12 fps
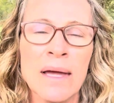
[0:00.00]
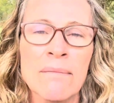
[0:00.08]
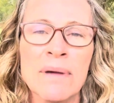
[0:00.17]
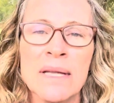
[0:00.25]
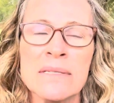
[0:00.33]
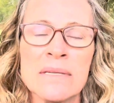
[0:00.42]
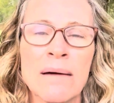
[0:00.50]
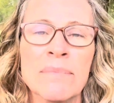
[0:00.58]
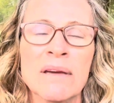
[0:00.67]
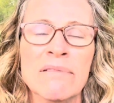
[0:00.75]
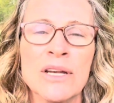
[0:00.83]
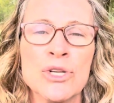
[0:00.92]
It means I'm
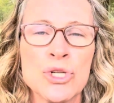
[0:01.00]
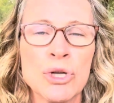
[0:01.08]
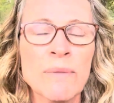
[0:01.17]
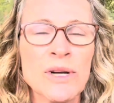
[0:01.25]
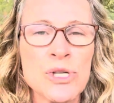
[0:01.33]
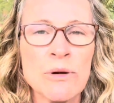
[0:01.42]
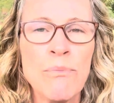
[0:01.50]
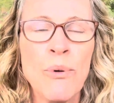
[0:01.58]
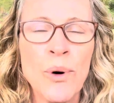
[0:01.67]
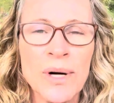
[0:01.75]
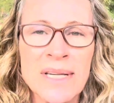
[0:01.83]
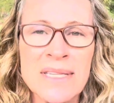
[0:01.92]
giving too much
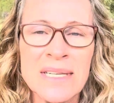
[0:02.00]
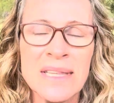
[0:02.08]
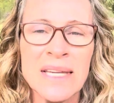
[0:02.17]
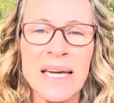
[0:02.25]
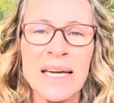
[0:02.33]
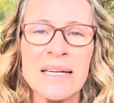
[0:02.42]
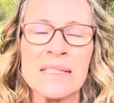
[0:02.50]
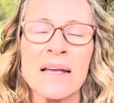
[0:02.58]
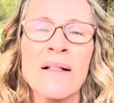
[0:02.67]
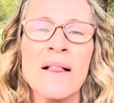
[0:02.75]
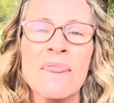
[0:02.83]
importance to things